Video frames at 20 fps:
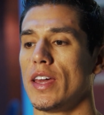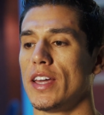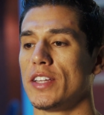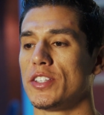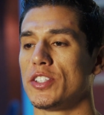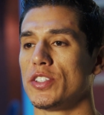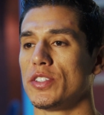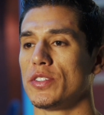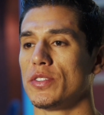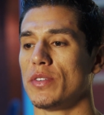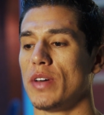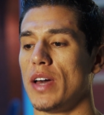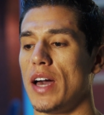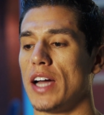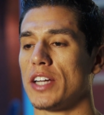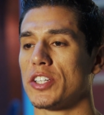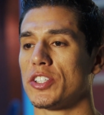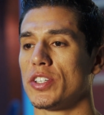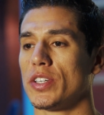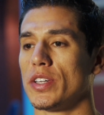and to
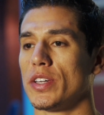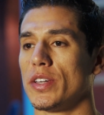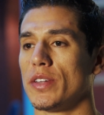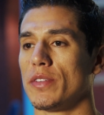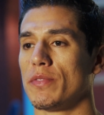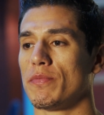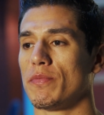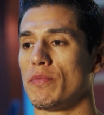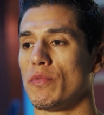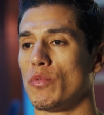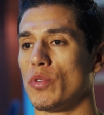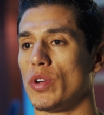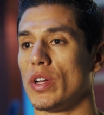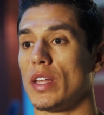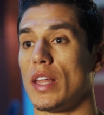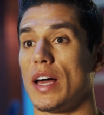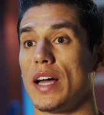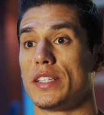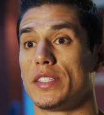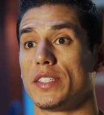actually
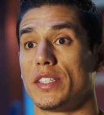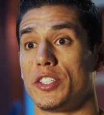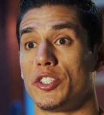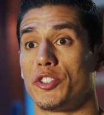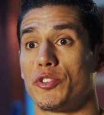realize